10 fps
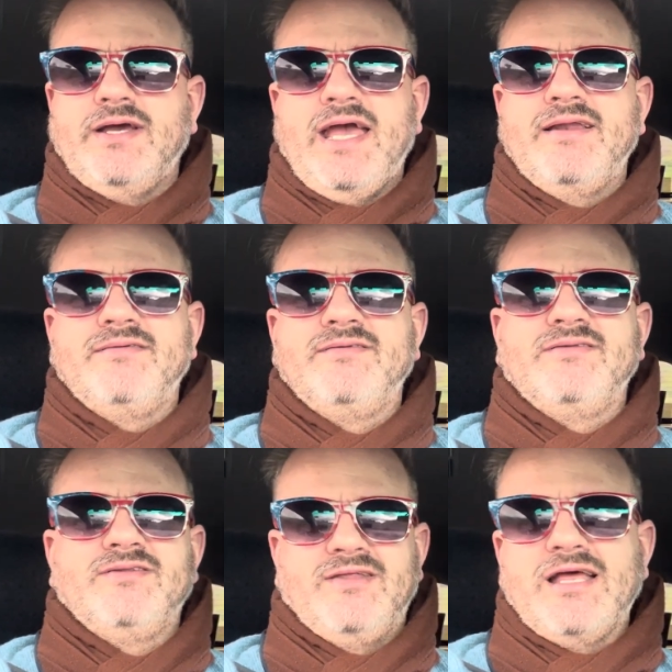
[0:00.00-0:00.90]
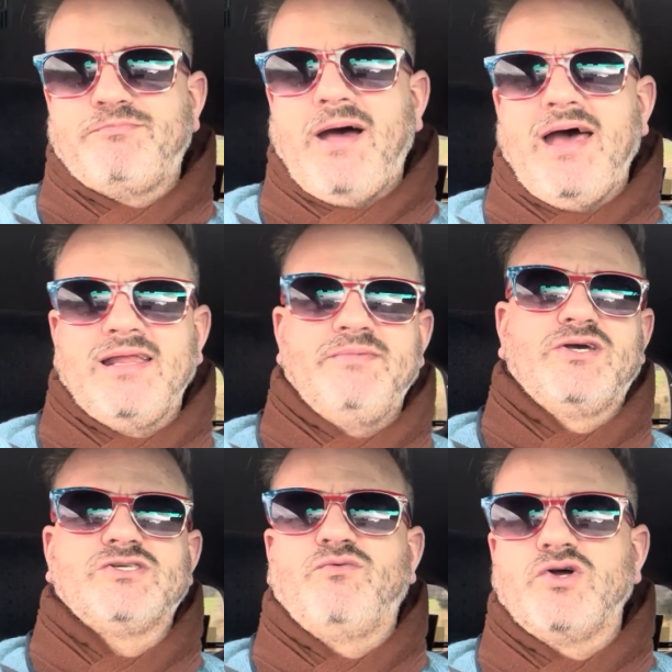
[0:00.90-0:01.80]
and that's partly
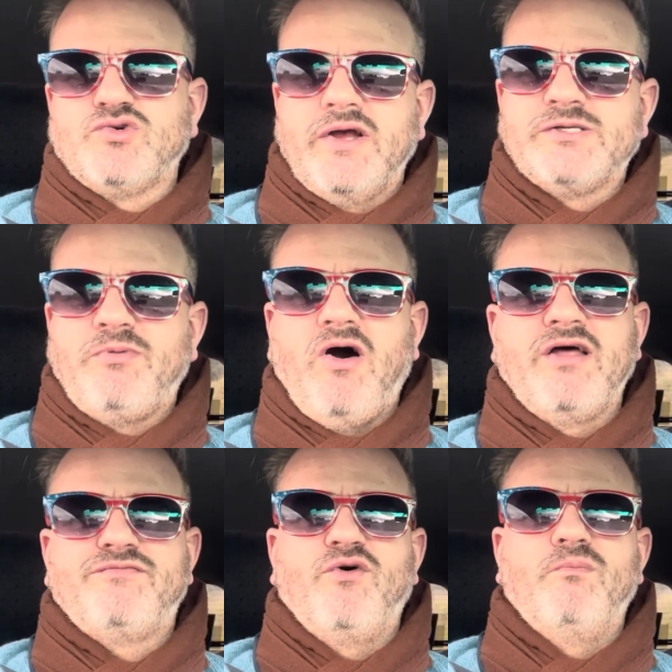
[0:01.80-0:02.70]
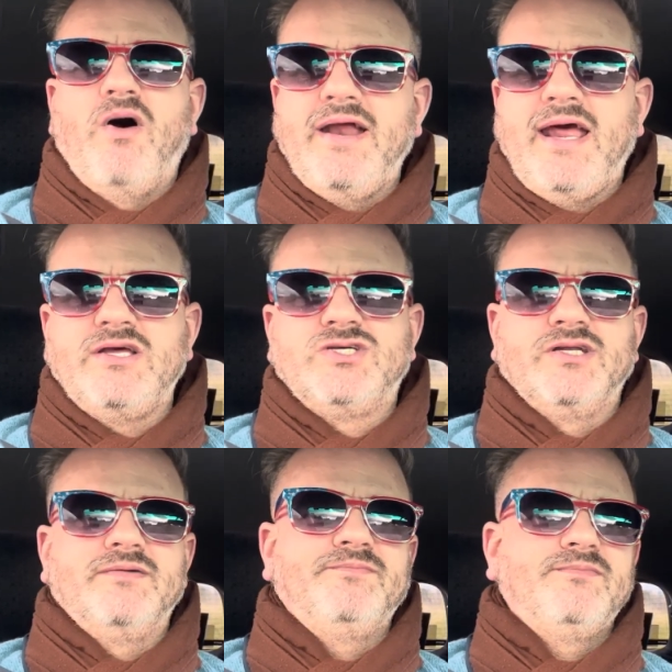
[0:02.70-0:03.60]
because of what transpired for my
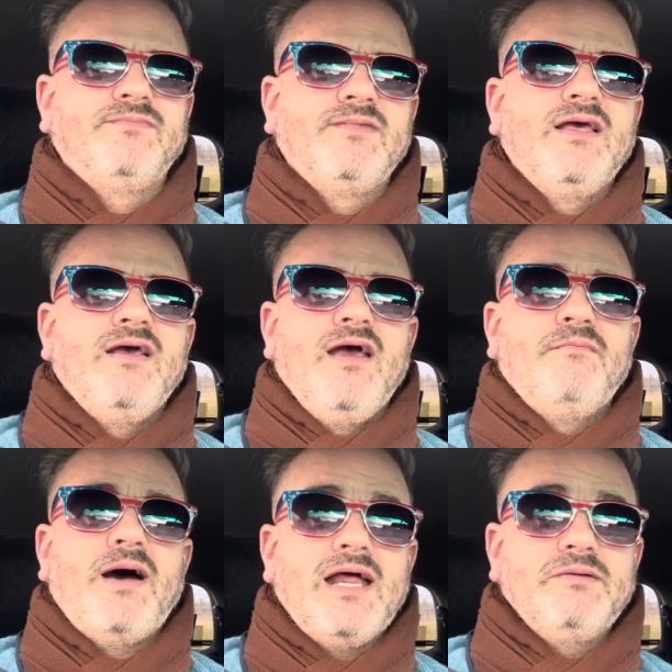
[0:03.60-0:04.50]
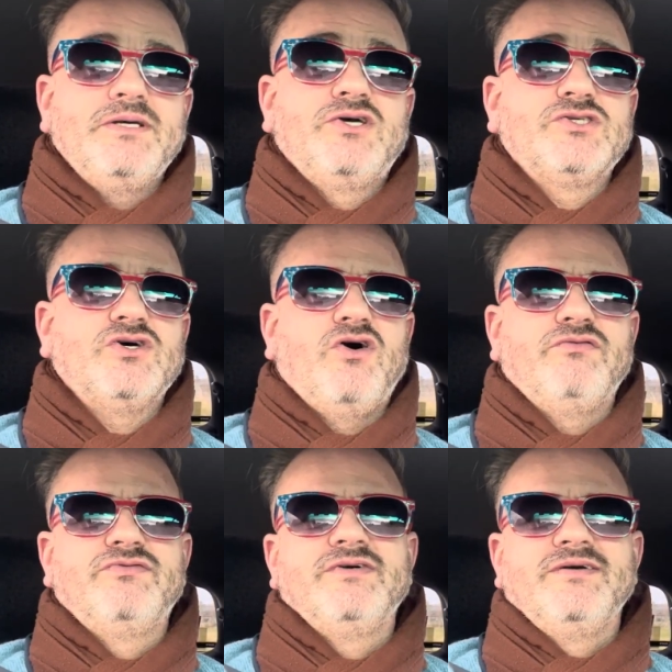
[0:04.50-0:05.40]
nation, partly because of